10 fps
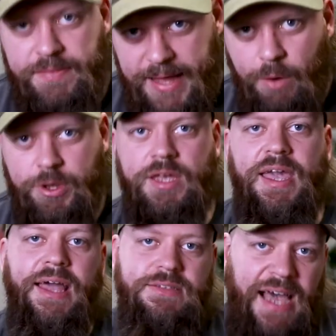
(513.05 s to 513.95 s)
now we can
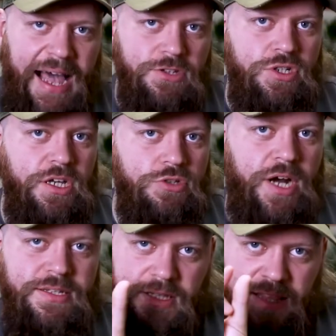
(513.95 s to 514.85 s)
get into actually
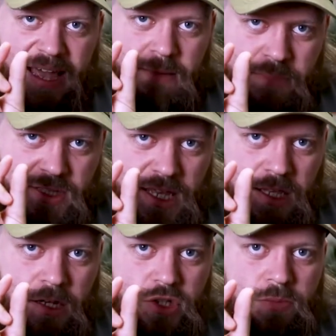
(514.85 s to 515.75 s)
addressing that in
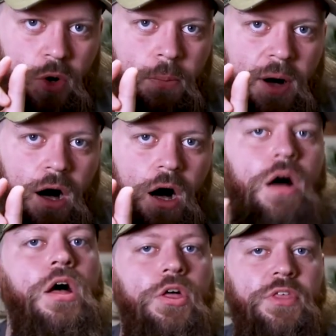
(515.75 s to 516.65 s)
particular small
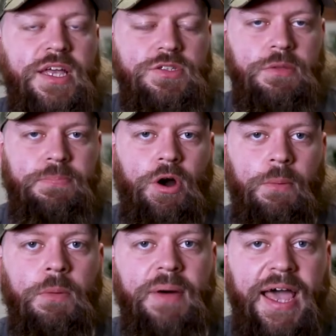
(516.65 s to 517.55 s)
part that is the
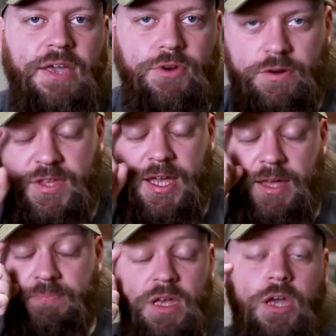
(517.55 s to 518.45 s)
problem behavior of
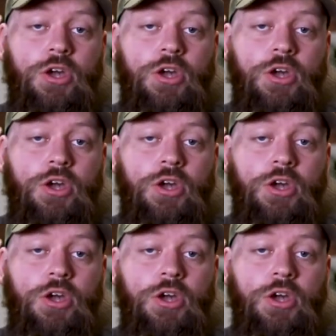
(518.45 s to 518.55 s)
digging